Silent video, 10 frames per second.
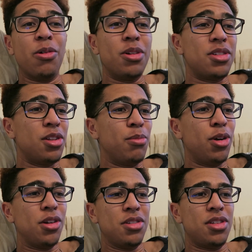went to the
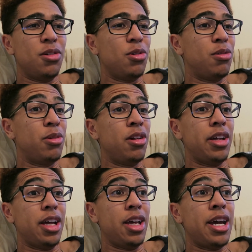emergency room. They're
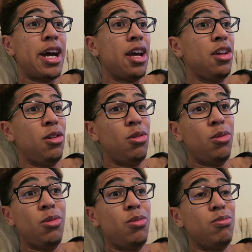like, yeah,
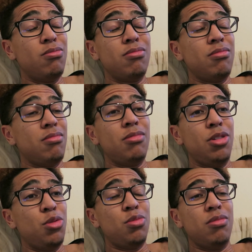I'm
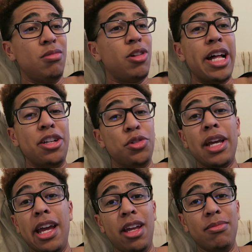glad you
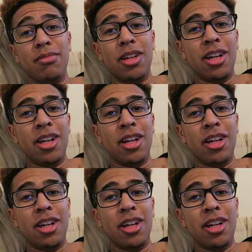came.